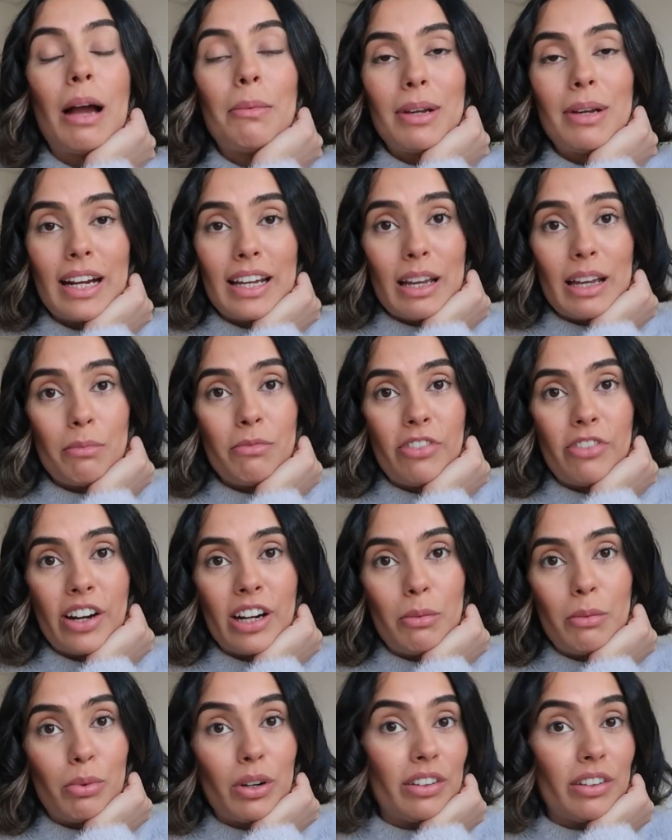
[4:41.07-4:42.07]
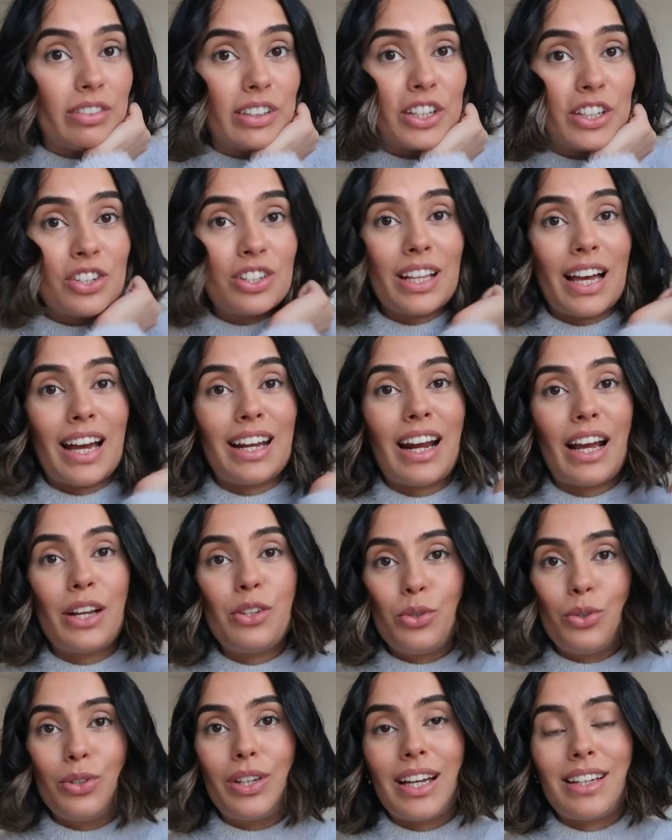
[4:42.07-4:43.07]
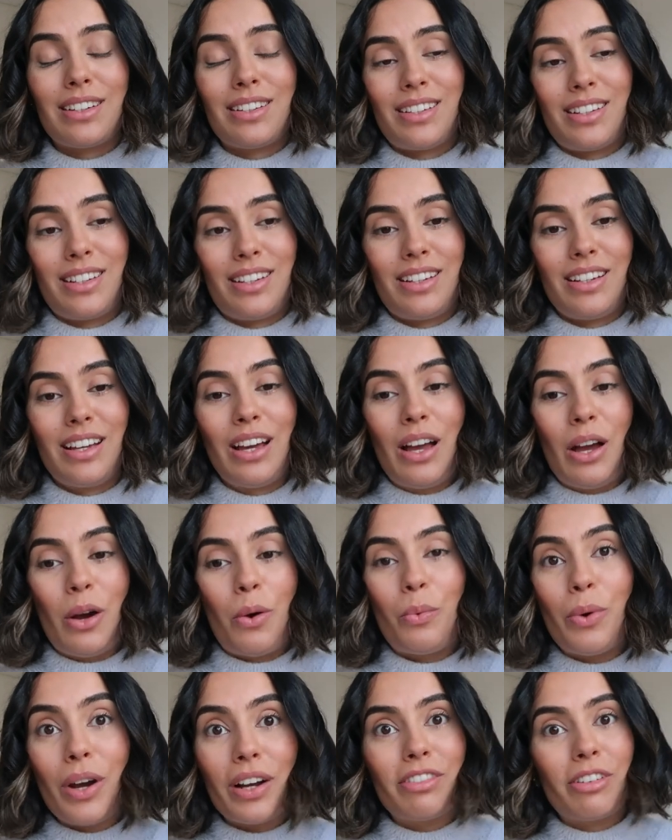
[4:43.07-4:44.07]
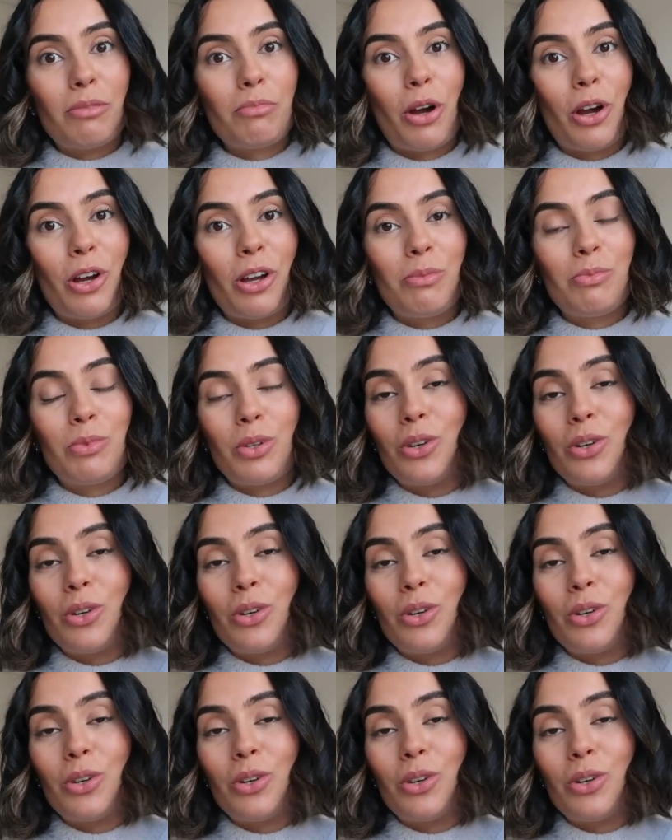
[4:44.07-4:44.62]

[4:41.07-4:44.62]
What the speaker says: I mean, I am very privileged that I do get to work from home,